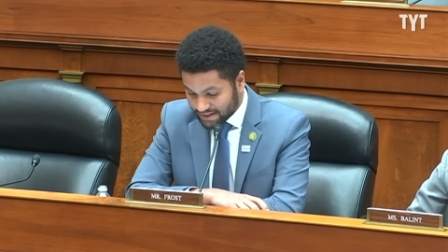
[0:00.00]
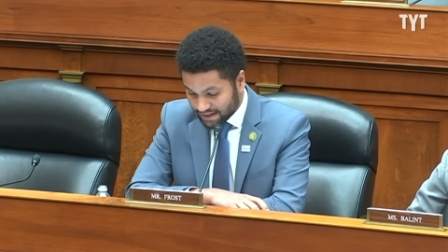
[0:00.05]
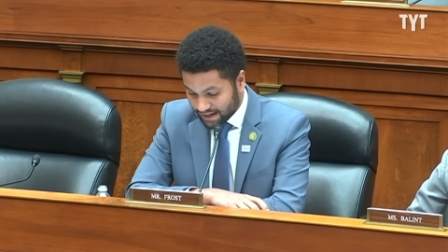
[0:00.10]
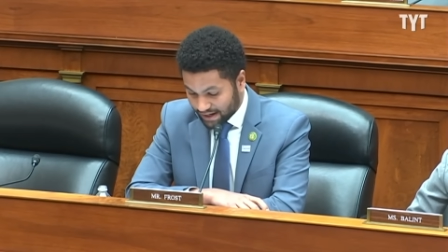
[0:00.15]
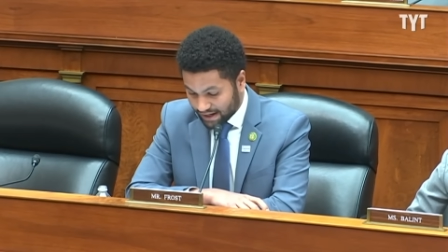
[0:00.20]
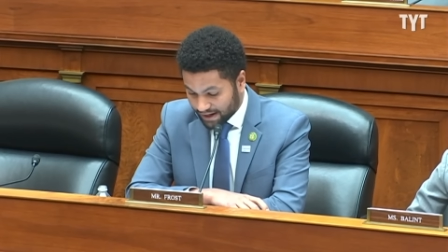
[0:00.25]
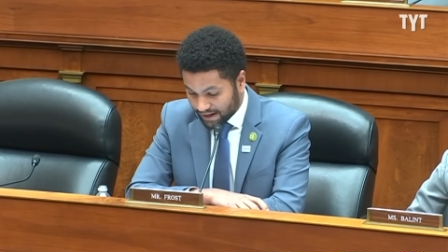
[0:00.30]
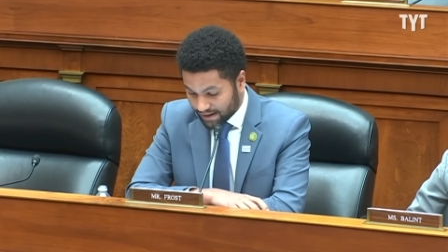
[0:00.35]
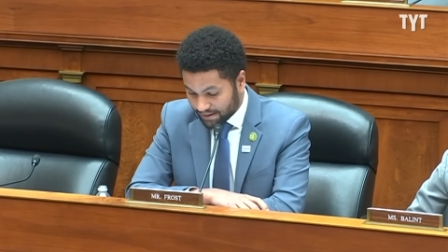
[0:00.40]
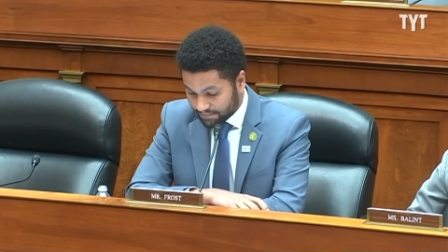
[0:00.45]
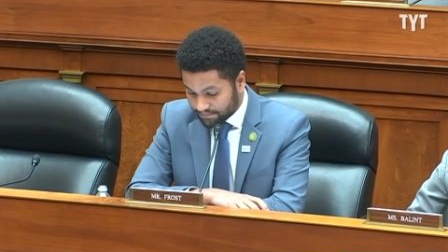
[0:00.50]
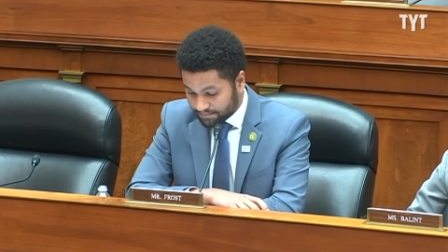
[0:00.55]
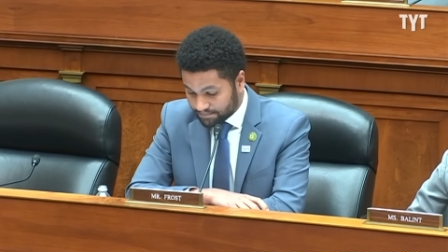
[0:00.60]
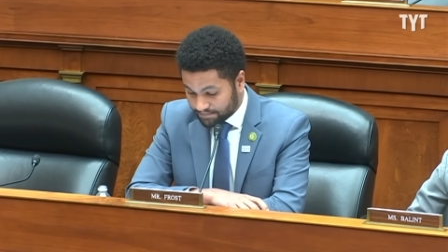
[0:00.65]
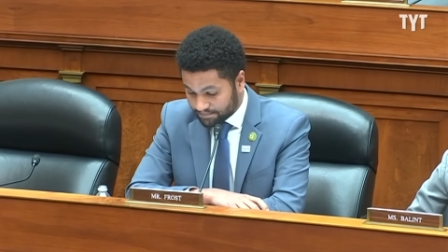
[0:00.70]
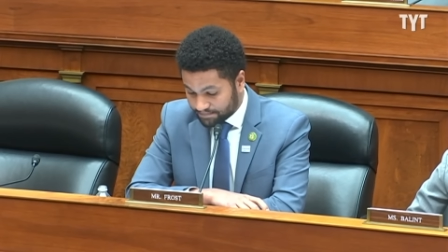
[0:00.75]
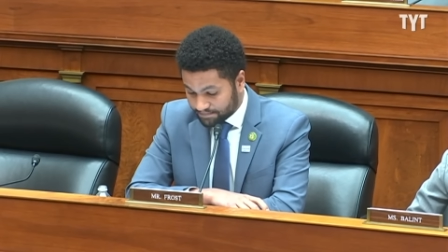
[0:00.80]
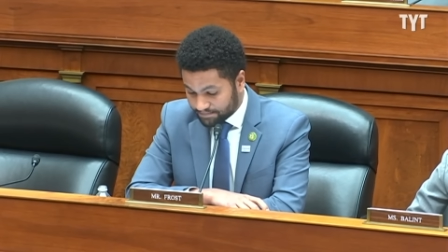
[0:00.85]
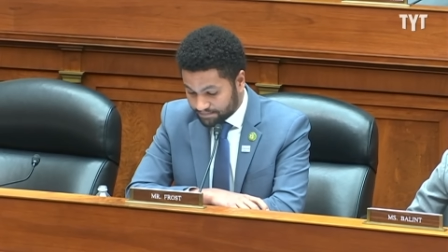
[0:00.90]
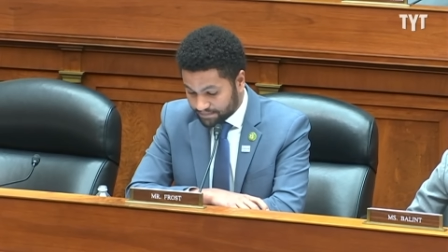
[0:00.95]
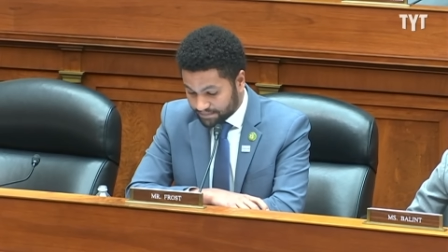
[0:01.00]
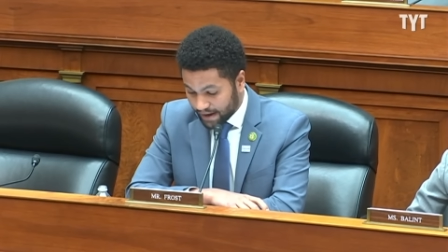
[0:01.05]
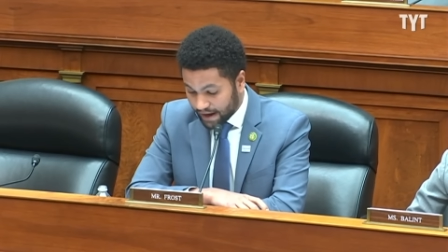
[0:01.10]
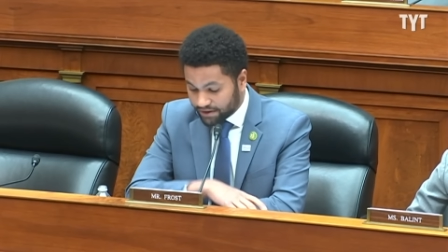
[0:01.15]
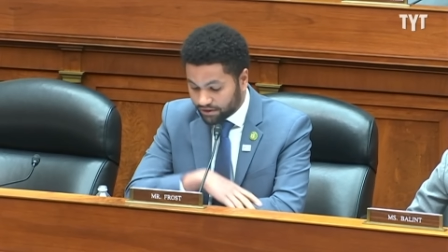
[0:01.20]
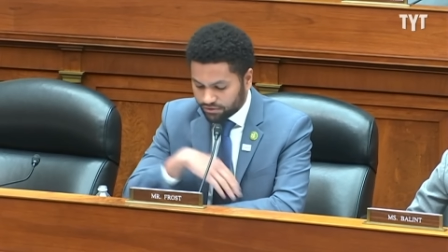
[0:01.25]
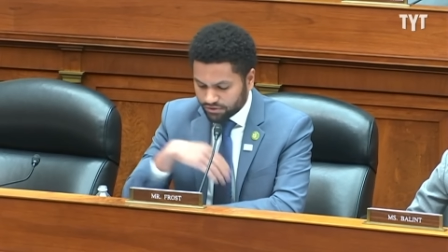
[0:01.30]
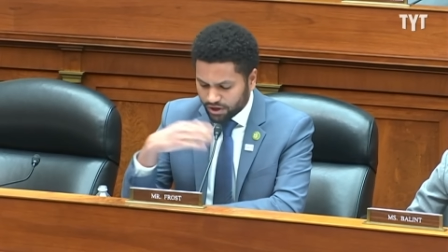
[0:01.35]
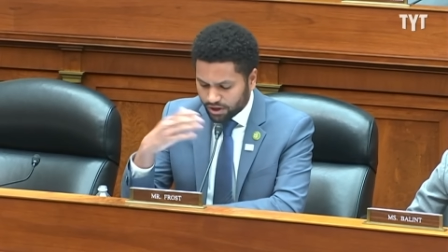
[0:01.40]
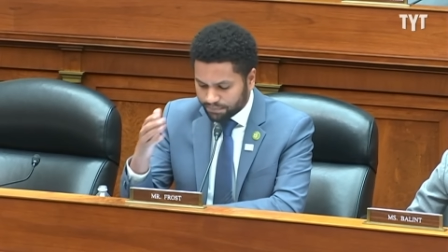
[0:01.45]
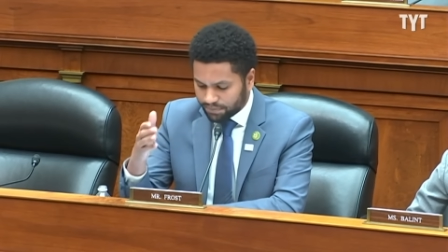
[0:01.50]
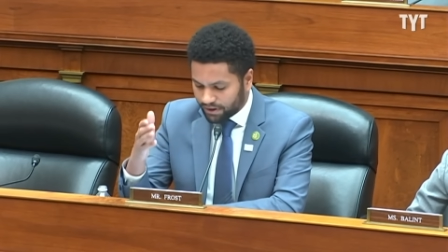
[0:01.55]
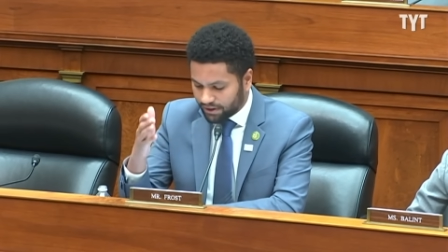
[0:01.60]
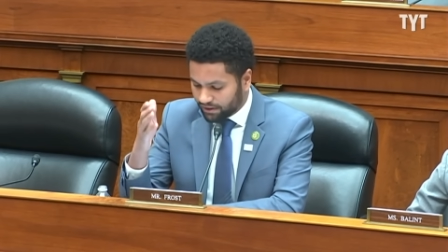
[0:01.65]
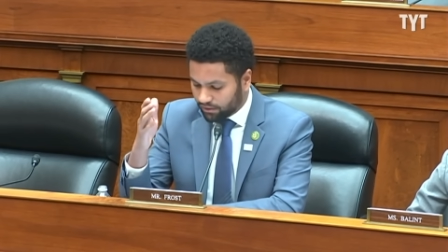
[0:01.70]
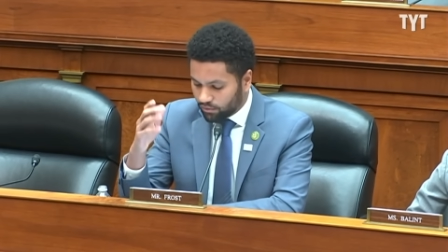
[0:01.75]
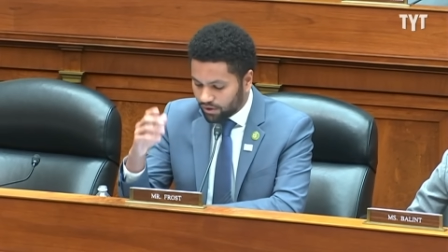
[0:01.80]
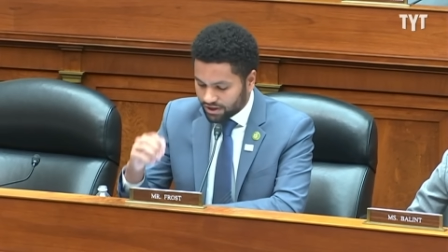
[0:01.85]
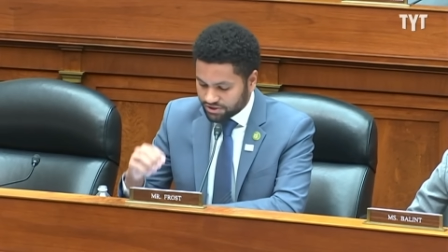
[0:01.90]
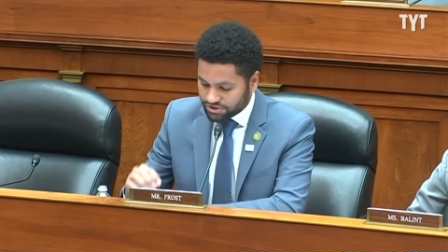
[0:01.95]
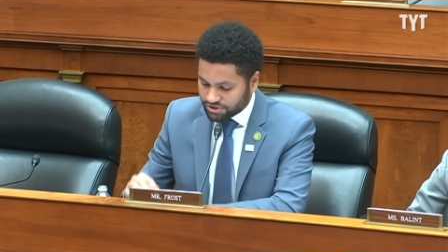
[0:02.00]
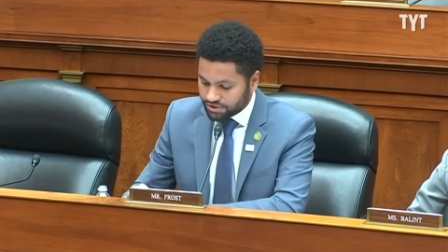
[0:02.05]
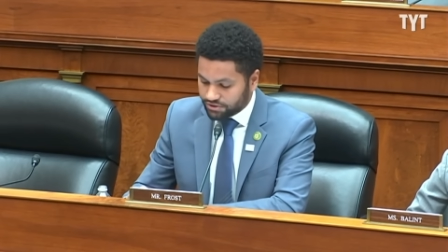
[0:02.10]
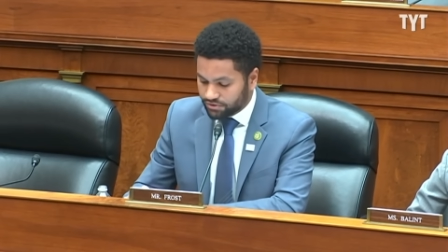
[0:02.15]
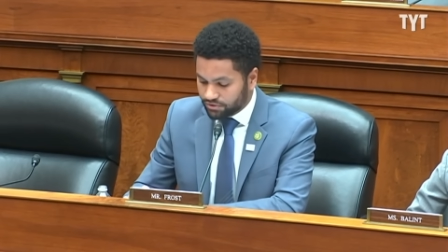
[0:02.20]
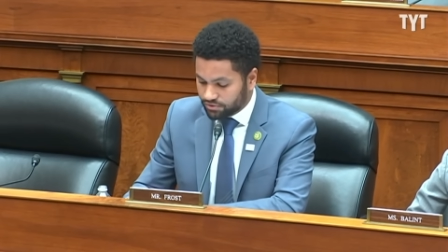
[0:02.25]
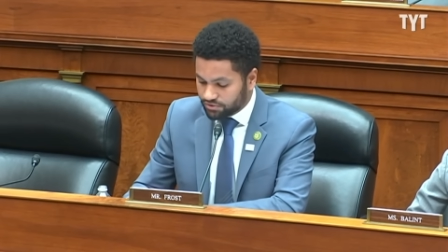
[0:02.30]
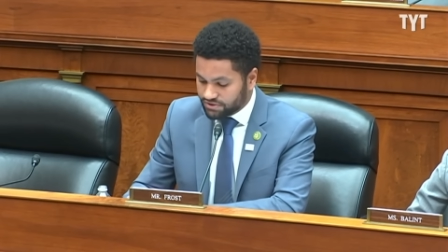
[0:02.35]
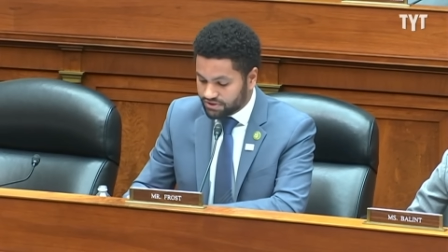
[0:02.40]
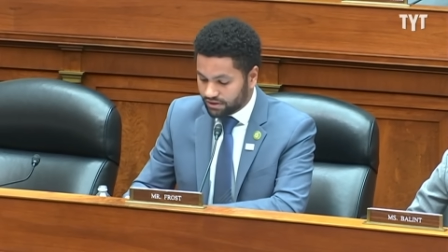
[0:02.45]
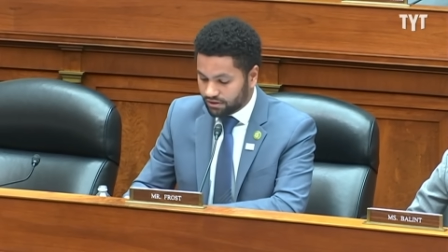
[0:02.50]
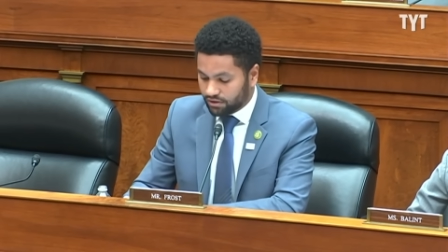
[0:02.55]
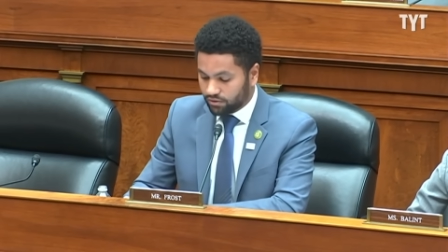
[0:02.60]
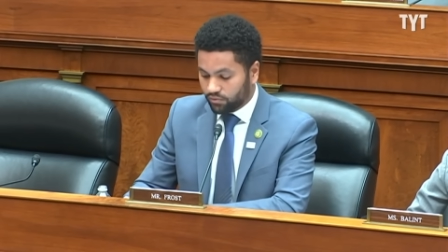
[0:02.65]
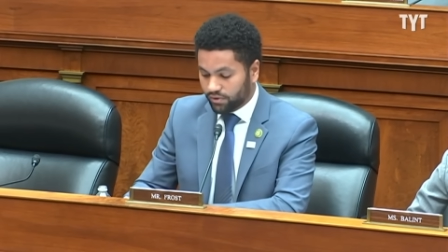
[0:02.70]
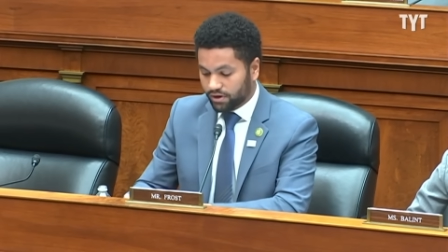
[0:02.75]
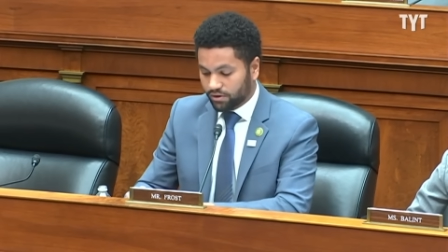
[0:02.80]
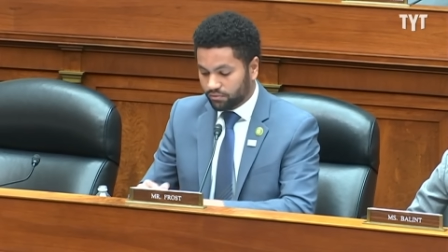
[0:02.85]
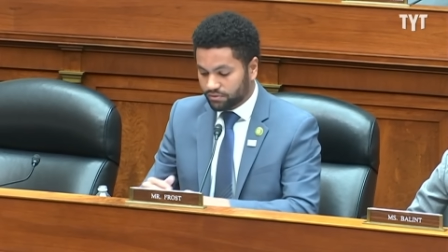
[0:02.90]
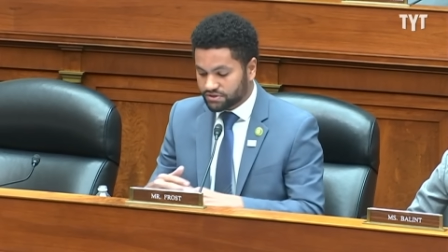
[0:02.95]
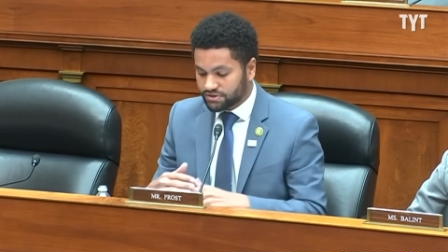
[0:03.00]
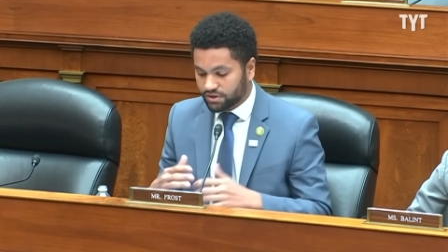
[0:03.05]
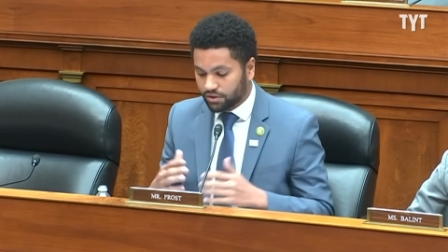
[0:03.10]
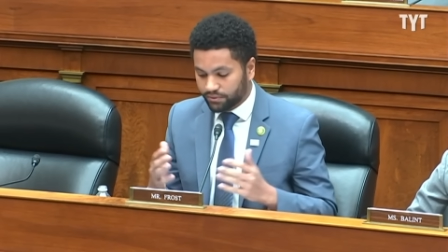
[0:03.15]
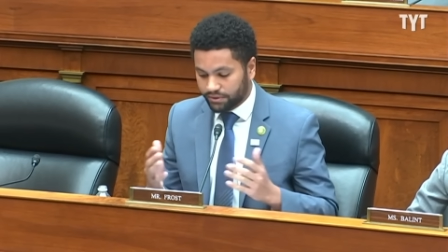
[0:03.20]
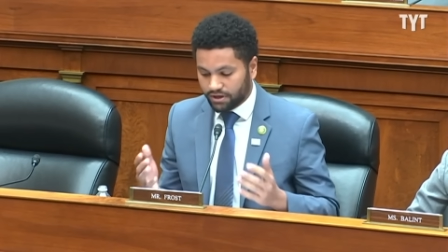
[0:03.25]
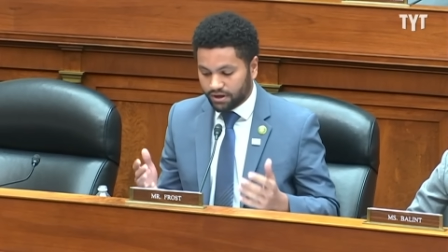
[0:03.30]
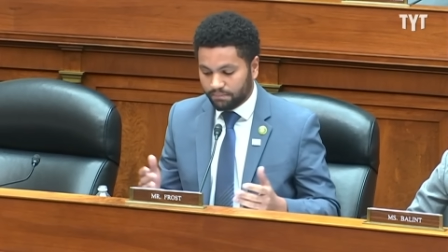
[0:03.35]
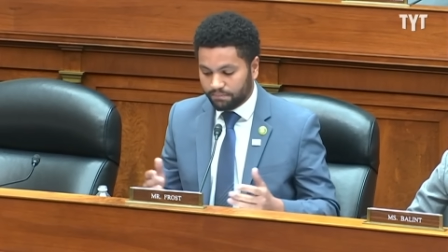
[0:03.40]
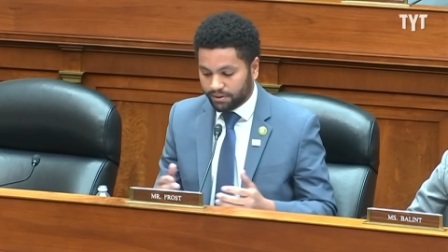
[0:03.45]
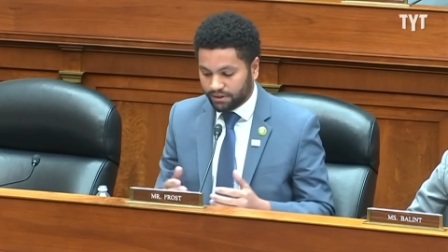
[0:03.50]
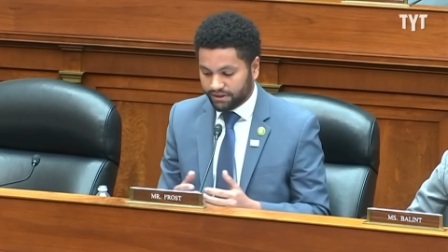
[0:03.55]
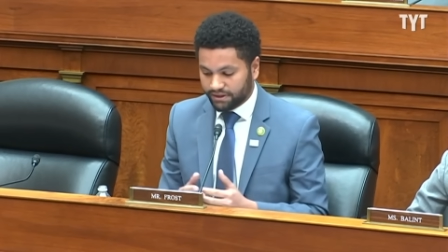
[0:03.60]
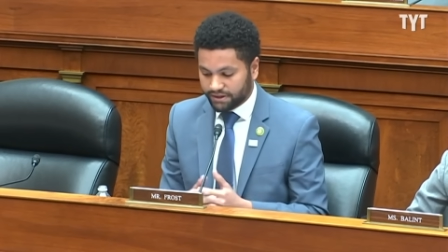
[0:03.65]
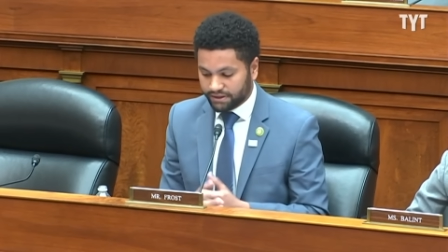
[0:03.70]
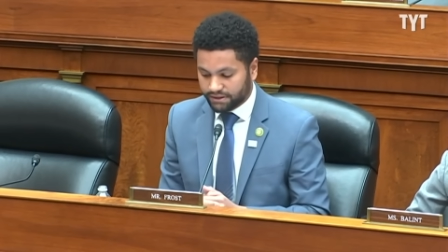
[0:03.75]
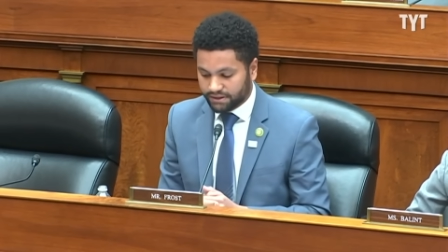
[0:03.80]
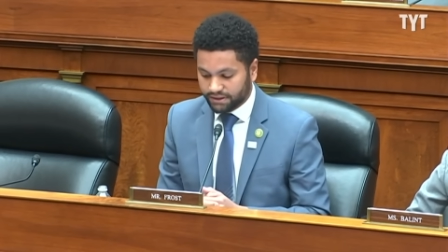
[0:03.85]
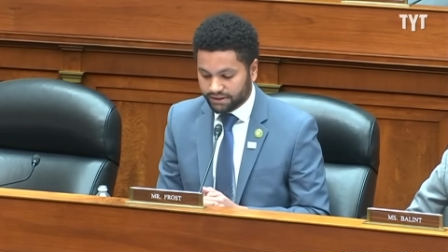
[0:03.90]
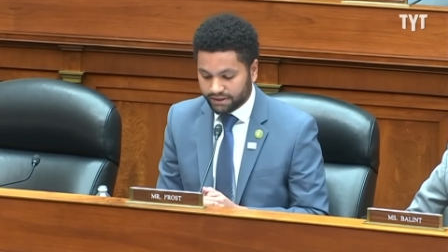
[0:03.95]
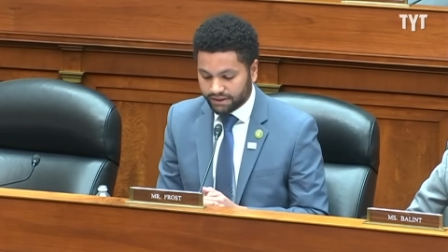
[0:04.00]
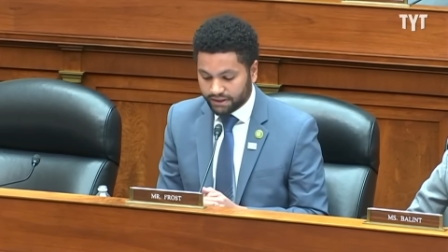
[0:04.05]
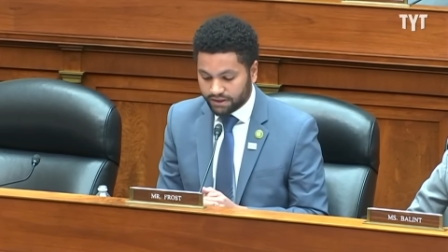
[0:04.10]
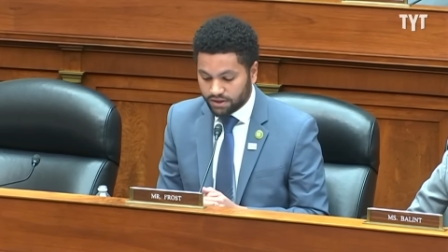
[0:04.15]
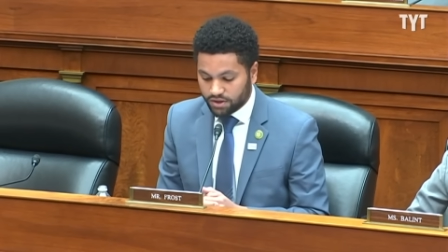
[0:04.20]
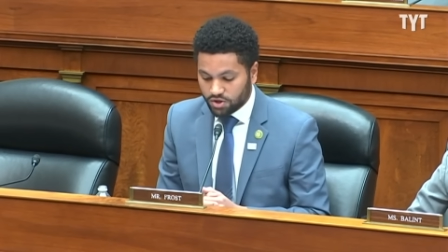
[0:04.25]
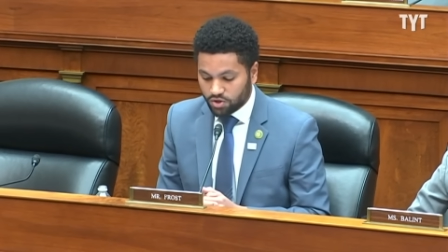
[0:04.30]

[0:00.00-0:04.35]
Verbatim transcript: Um, I know y'all probably watch the news and are aware of what's going on politically.